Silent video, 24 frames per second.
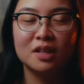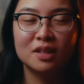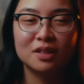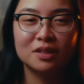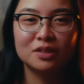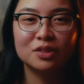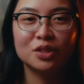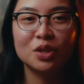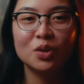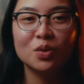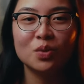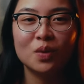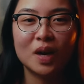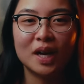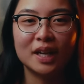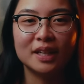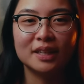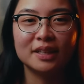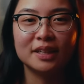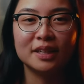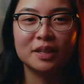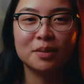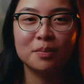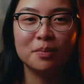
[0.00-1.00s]
So I
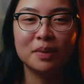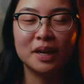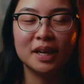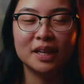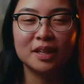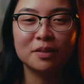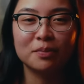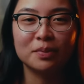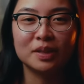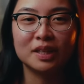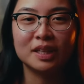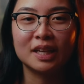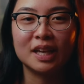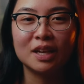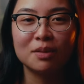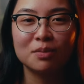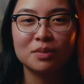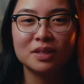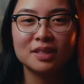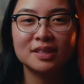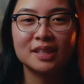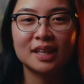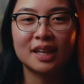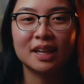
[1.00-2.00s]
ended up buying my
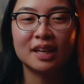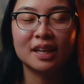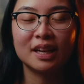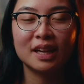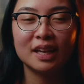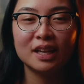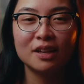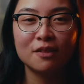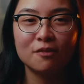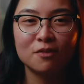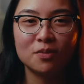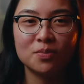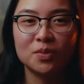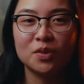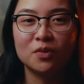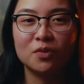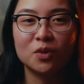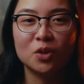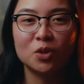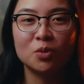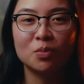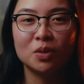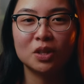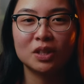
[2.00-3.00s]
camera secondhand from the
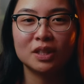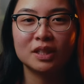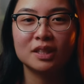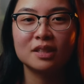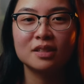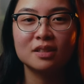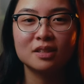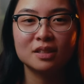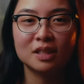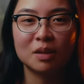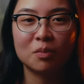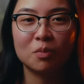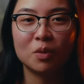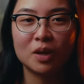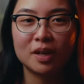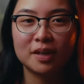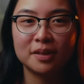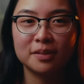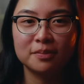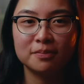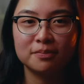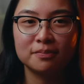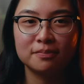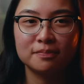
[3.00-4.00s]
Photo Market
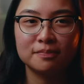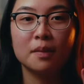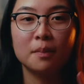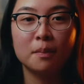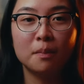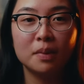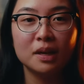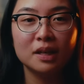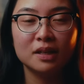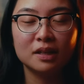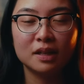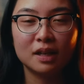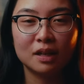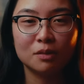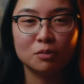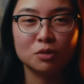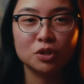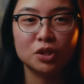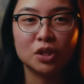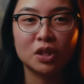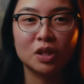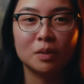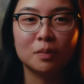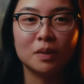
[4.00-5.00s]
subreddit. But I will
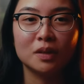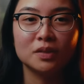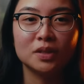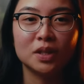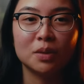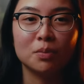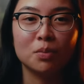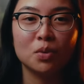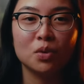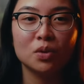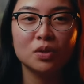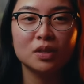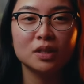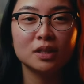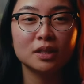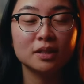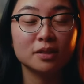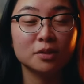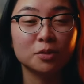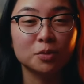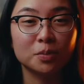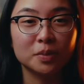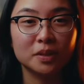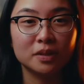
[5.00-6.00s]
talk about that more in a
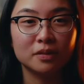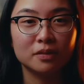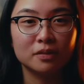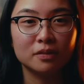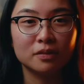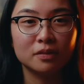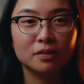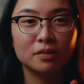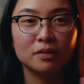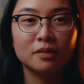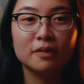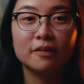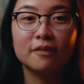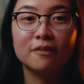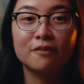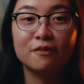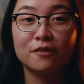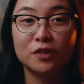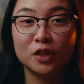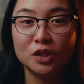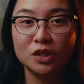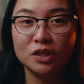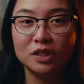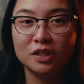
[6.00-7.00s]
little bit.
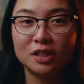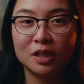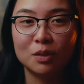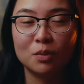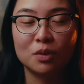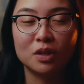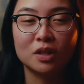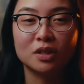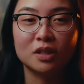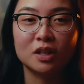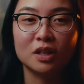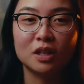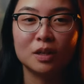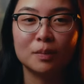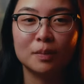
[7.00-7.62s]
First, I want to talk